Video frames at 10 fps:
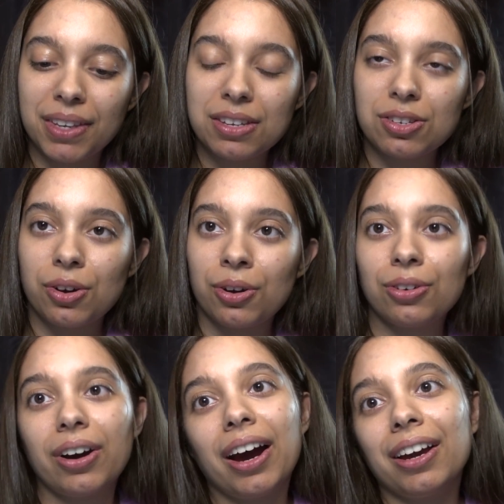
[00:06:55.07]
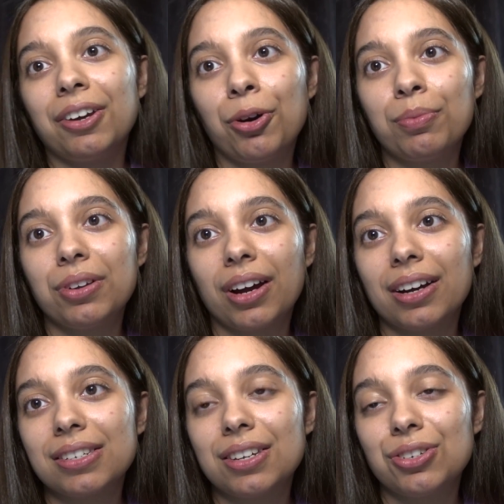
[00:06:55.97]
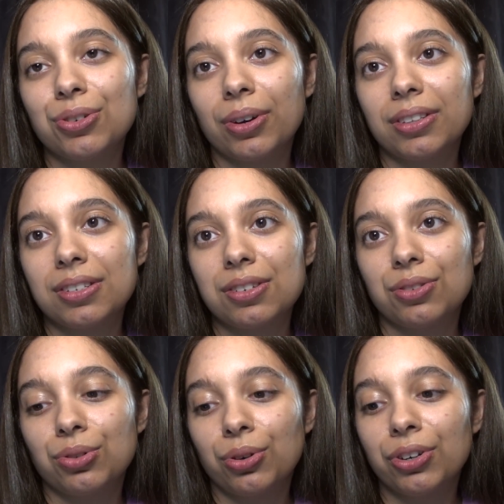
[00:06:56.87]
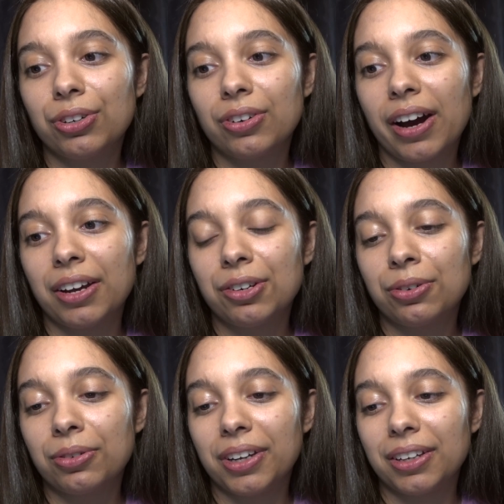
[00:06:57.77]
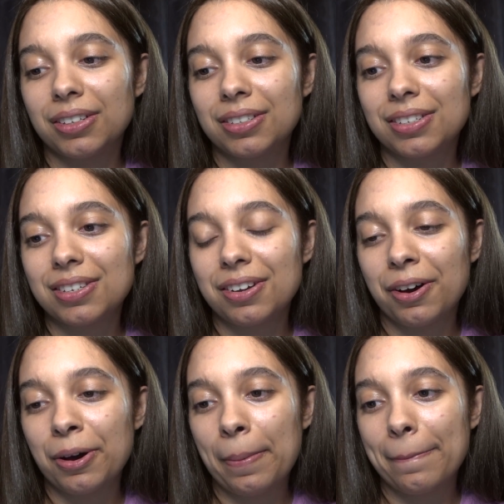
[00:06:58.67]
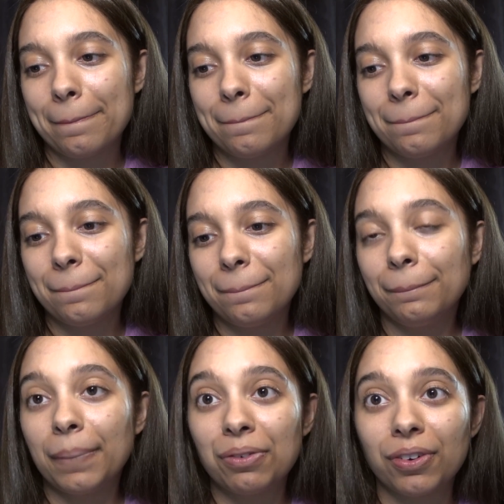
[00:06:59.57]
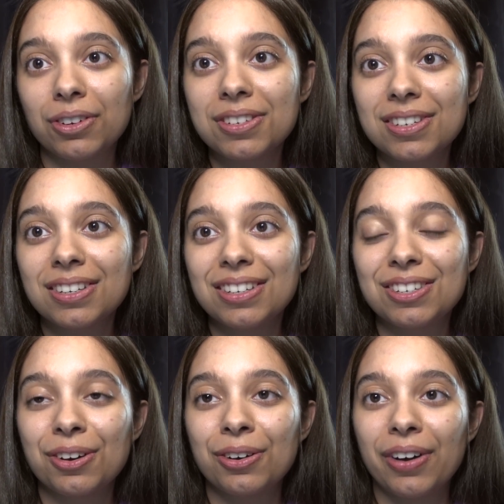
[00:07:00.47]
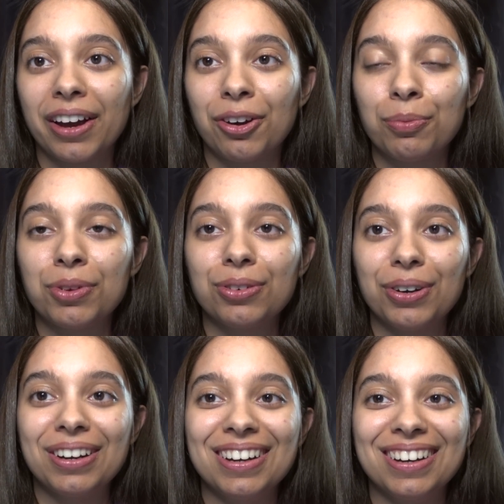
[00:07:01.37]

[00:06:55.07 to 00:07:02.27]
So I hope you guys enjoyed this tutorial. I know it is my first, so I hope you